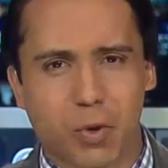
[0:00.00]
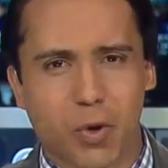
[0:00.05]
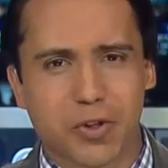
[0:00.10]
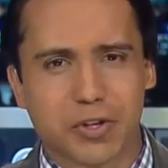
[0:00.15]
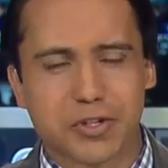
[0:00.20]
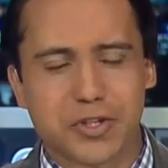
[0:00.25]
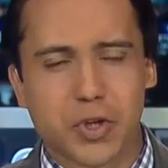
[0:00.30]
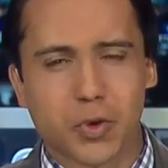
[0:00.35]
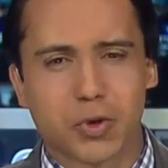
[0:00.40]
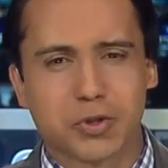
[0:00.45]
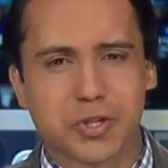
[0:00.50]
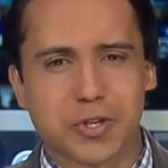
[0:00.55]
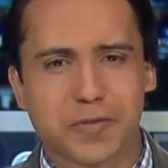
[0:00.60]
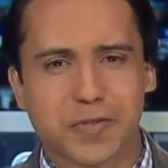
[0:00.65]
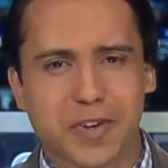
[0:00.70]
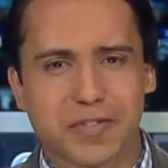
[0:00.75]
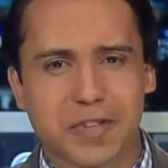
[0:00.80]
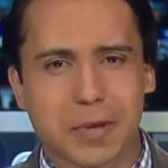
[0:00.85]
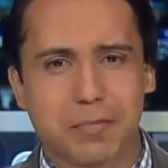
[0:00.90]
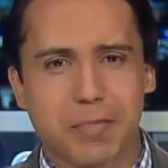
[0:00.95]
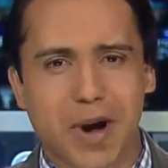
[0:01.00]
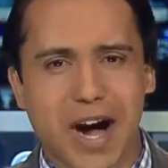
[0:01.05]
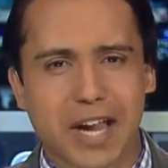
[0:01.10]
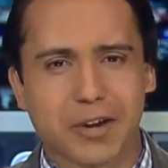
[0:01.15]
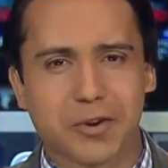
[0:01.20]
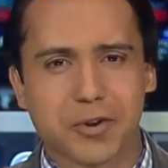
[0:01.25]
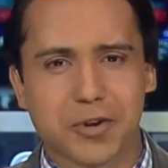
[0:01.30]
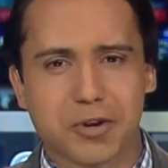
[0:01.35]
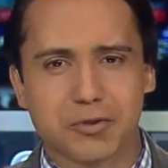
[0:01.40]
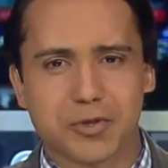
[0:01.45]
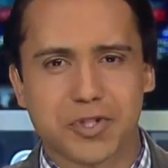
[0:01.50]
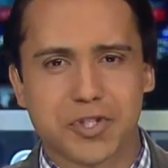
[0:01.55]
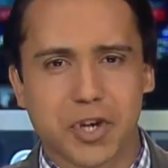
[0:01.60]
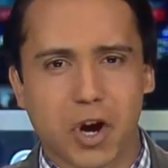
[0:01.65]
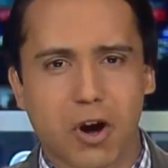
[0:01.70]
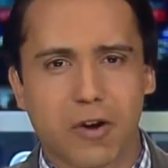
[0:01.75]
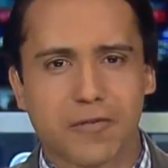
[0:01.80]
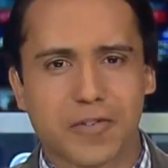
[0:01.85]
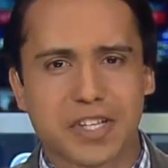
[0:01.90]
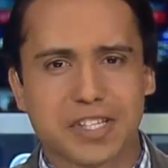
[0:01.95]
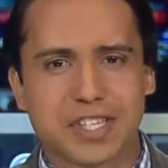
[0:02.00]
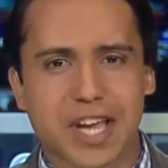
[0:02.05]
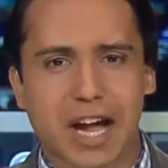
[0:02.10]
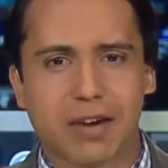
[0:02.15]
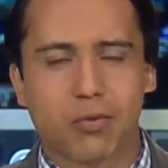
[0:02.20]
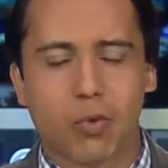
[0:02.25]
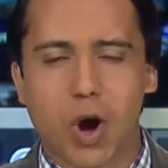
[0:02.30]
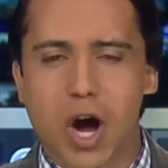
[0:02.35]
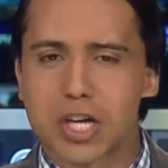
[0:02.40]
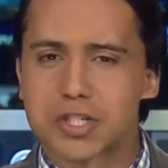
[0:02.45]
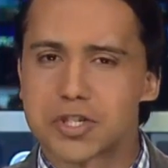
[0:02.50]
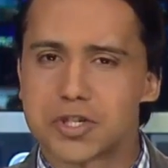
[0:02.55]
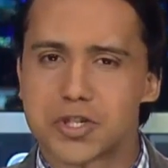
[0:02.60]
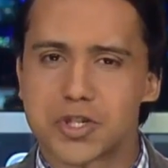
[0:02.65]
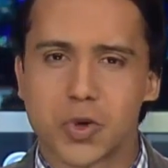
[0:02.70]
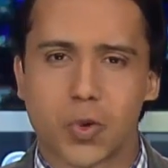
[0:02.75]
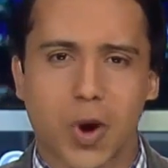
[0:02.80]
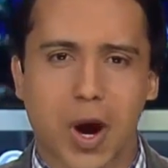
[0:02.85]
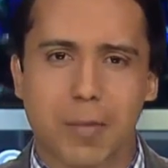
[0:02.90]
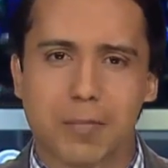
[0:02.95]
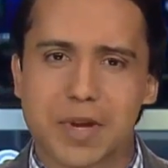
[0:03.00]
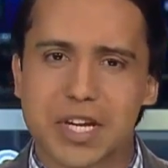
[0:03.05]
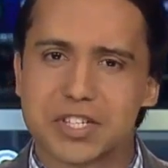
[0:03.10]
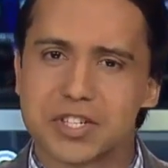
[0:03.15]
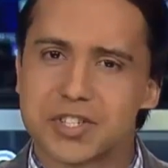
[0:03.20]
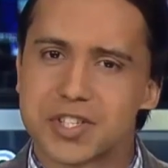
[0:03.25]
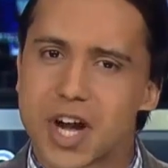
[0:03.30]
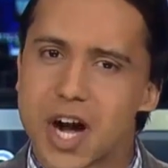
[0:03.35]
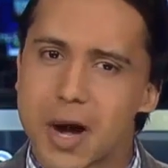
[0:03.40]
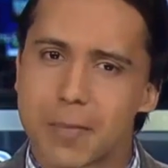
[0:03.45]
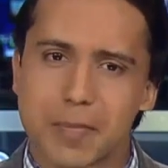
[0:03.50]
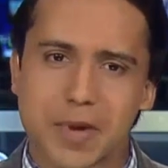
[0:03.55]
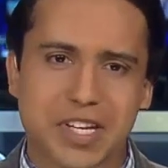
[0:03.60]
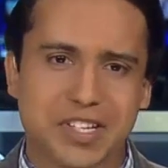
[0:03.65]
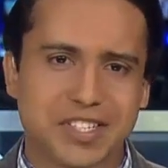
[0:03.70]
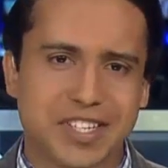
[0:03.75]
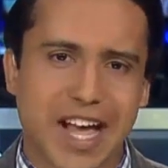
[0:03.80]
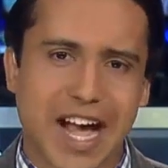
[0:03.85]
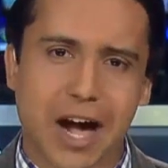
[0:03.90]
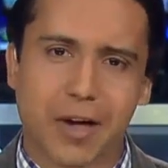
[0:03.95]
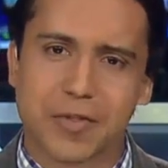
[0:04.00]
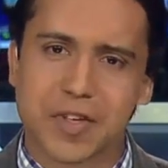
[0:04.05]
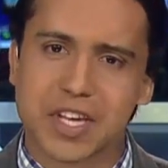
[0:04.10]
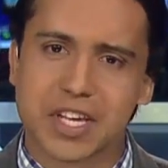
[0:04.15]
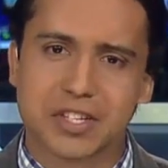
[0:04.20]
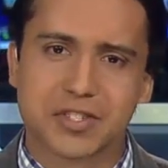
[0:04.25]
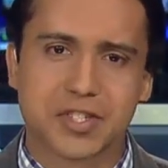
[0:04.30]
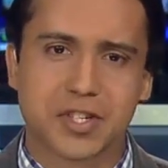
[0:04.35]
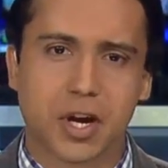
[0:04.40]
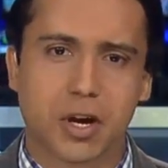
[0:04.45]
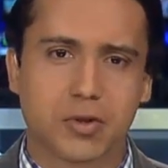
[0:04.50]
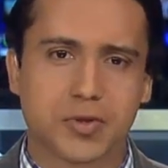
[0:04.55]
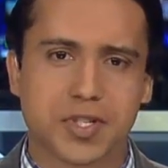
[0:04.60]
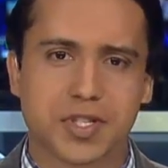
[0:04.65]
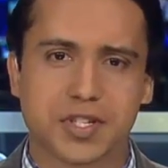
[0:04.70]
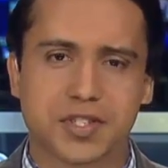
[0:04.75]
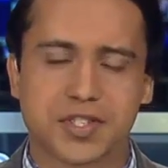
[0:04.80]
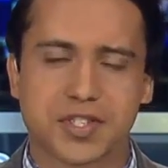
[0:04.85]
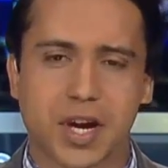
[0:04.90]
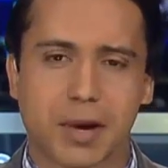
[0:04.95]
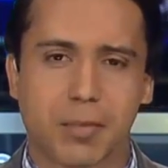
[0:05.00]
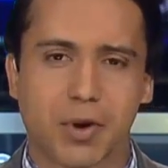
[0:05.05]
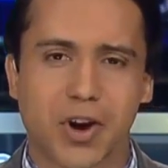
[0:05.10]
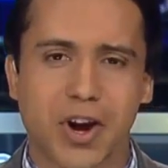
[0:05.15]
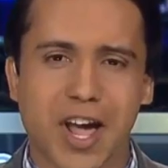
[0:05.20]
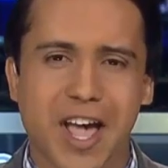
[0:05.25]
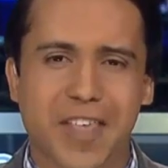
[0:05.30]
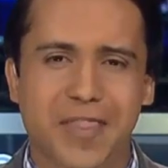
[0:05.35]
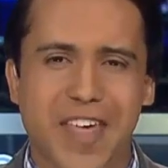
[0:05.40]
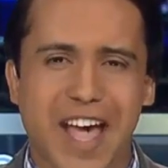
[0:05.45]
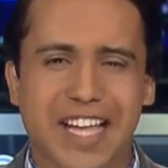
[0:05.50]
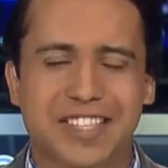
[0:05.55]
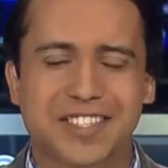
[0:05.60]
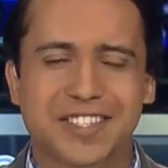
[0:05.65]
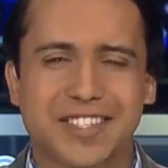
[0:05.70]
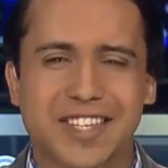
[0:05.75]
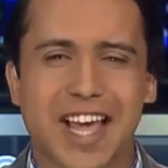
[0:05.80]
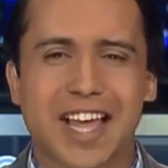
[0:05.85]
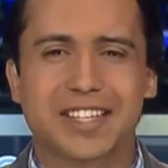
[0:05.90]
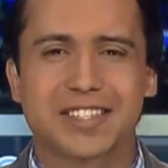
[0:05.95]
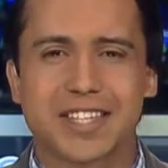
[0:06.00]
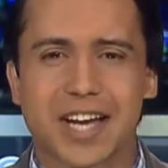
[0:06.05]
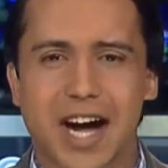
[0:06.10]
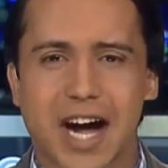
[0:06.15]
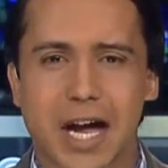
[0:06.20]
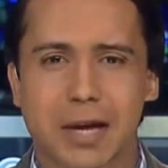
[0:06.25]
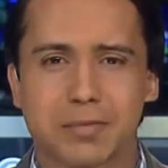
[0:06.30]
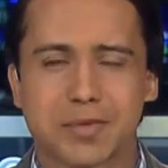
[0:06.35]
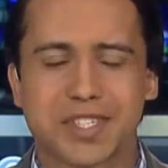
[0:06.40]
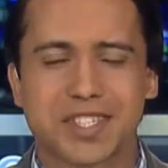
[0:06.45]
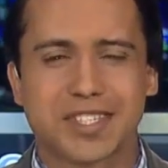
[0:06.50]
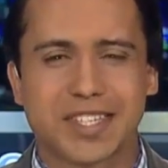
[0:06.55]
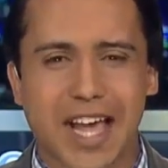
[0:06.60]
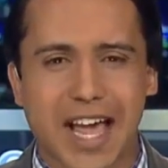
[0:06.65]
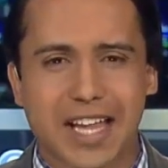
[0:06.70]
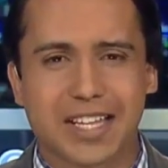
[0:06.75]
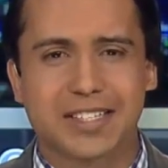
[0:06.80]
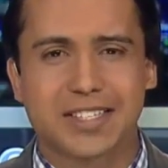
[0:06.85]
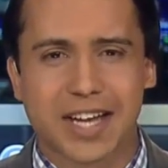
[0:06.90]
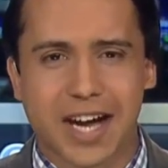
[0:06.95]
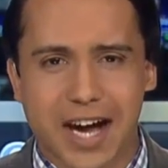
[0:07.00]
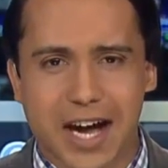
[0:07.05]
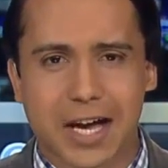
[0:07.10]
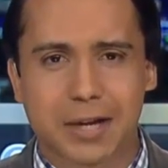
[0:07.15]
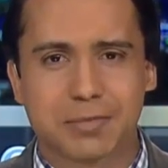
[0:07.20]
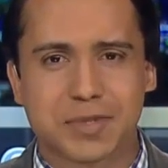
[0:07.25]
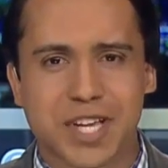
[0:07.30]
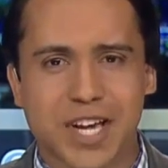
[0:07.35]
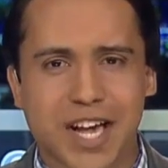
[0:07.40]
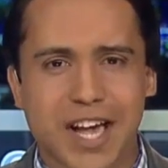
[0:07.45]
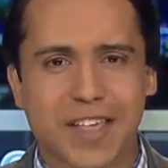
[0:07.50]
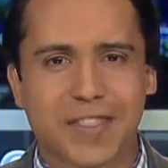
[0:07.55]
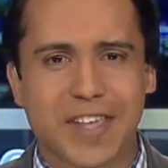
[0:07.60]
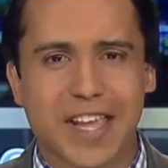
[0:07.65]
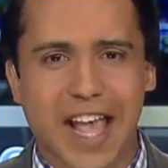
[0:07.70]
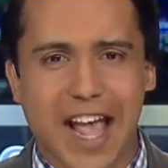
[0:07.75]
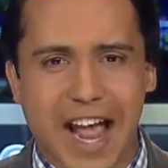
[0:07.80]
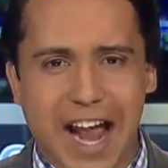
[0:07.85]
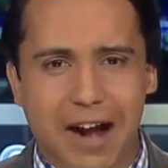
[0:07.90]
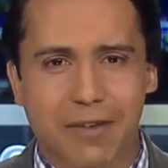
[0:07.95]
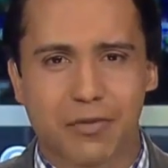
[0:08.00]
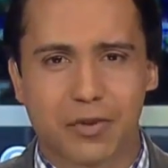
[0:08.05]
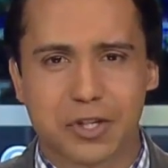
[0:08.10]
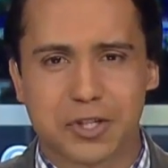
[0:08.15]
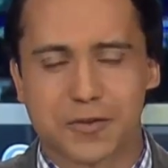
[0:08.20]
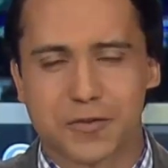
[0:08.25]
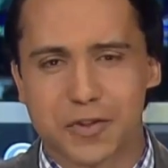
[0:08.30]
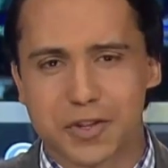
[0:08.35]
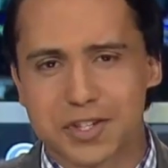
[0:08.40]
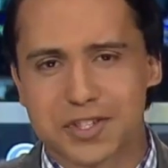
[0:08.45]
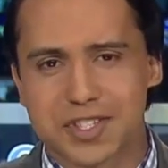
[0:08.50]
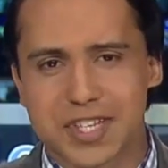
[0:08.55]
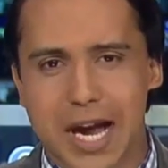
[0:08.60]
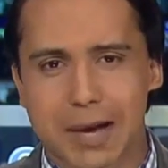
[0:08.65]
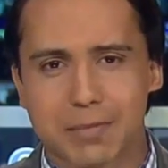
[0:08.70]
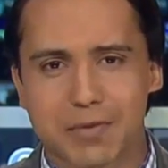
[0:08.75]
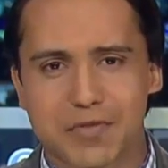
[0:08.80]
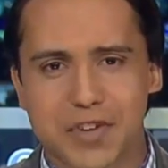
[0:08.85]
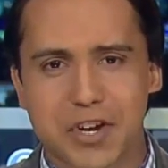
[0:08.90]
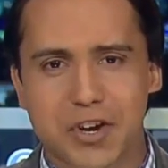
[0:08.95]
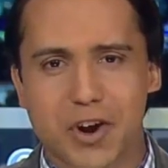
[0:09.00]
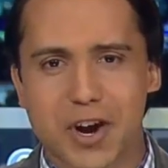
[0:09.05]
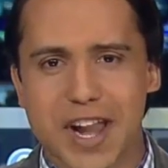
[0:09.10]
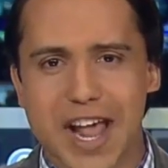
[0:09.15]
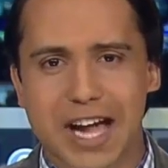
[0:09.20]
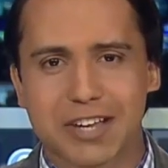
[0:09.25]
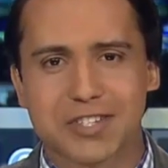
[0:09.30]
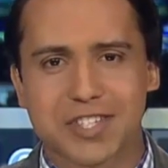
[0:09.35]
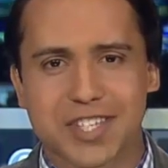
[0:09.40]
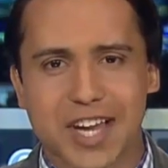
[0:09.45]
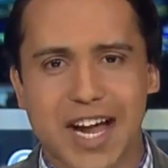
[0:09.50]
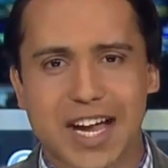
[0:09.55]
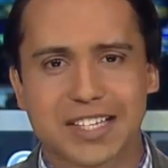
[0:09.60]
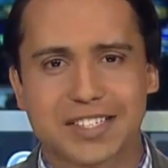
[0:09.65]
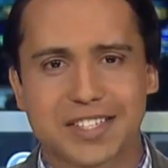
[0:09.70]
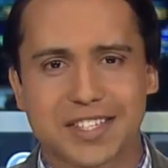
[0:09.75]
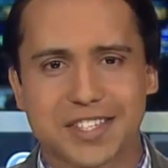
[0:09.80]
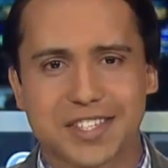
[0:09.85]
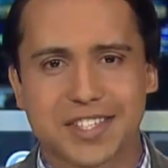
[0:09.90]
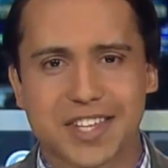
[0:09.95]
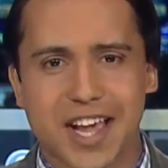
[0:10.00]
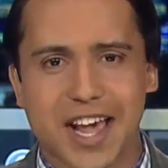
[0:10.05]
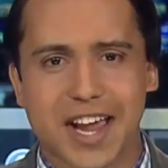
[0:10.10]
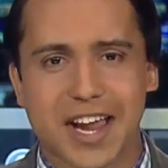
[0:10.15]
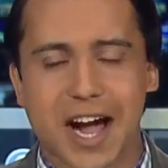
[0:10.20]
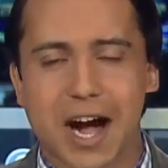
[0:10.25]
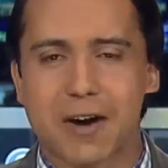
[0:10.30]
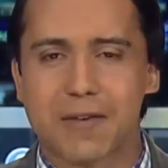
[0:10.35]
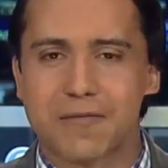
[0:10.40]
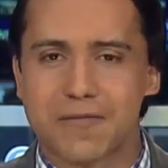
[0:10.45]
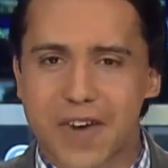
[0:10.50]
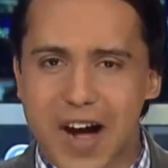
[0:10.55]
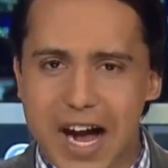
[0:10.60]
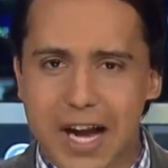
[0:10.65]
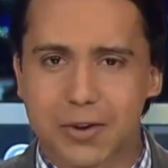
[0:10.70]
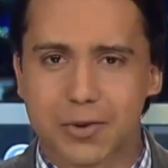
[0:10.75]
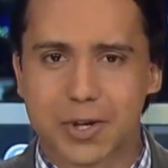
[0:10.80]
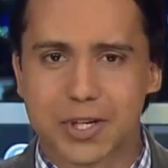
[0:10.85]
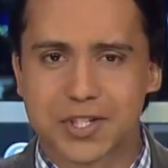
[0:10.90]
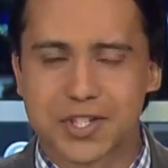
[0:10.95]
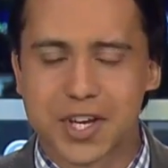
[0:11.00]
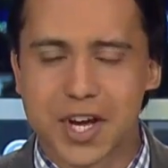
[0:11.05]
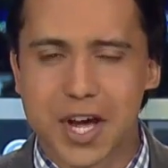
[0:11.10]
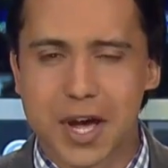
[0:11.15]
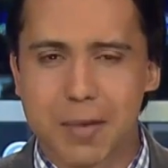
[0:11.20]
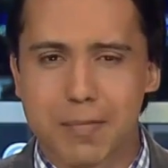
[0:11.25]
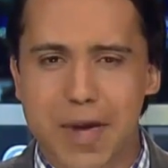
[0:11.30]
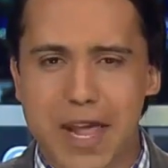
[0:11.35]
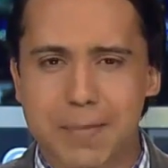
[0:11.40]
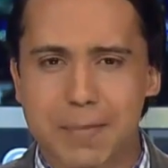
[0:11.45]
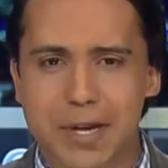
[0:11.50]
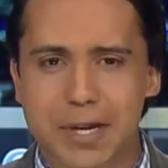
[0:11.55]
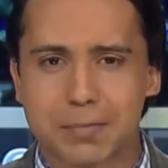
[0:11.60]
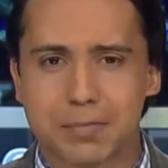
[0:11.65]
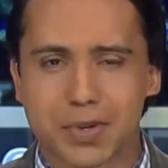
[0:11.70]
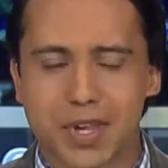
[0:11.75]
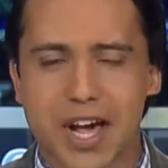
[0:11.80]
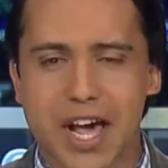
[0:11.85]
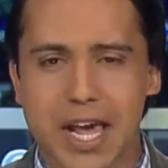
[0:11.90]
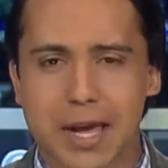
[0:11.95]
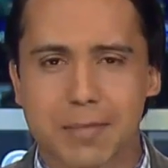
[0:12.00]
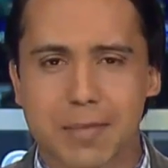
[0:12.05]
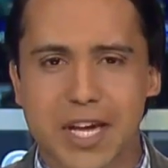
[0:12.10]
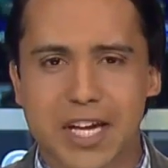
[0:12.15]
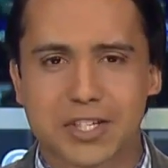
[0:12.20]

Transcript: More than 250 bottlenose dolphins have washed ashore on beaches up and down the East Coast this summer. That's 10 times the average for this time of year. And now scientists say a virus may be to blame.